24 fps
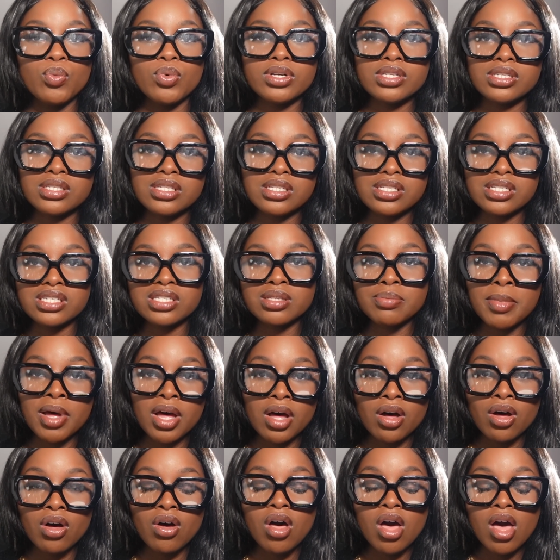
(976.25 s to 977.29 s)
woodsy
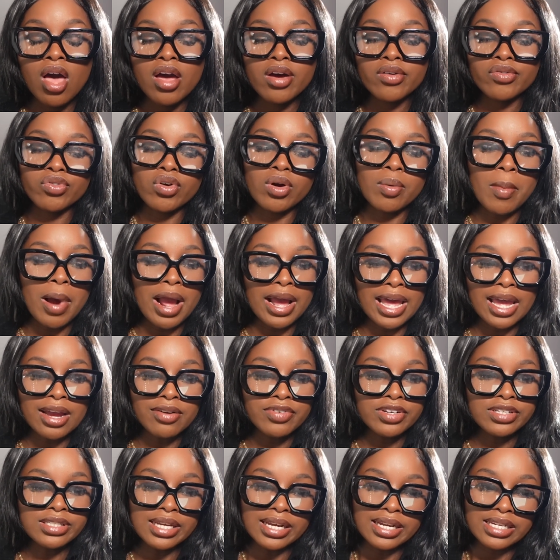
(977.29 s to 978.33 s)
smell for my
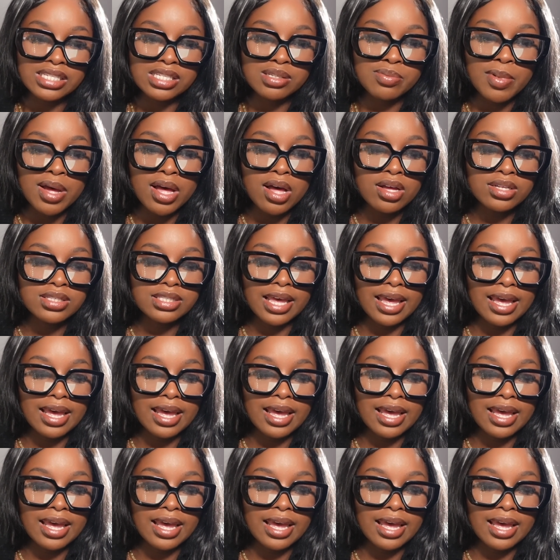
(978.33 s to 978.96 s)
everyday smells,